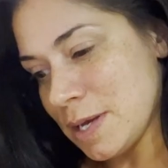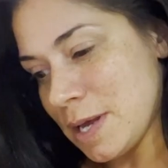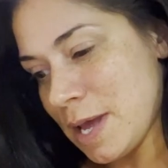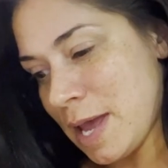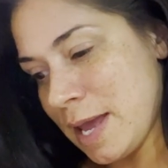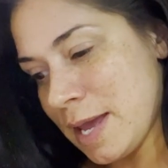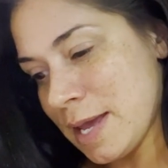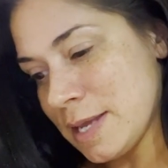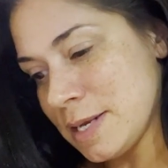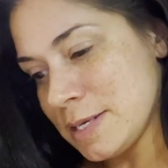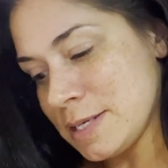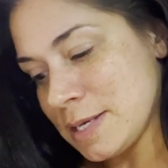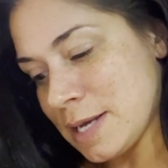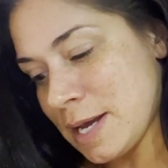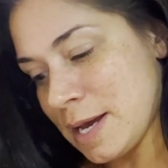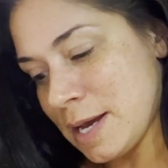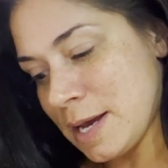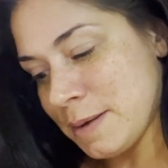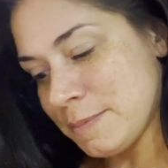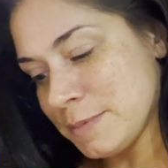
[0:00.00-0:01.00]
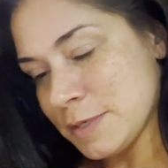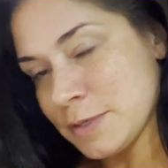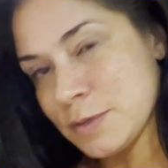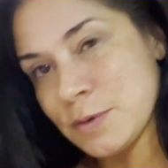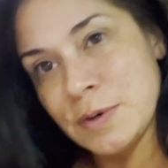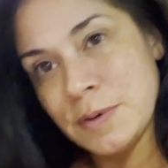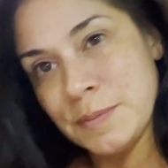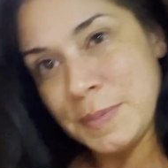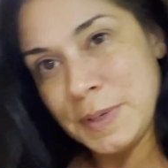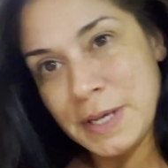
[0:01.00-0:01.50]
and I'm just
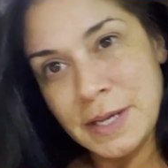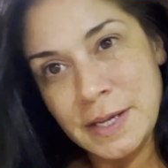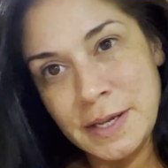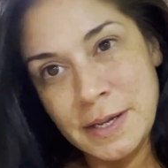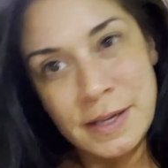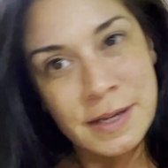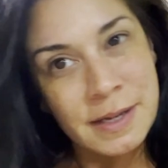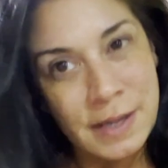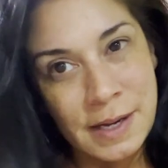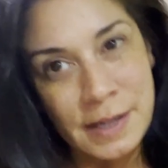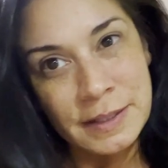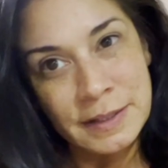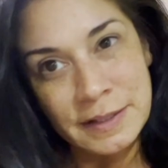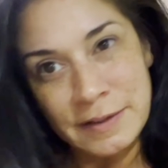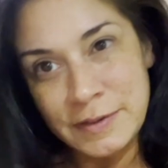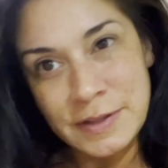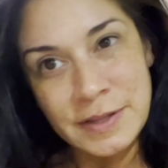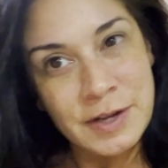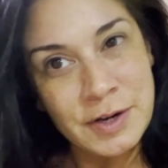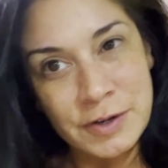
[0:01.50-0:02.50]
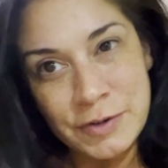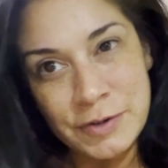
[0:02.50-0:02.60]
gonna be living there,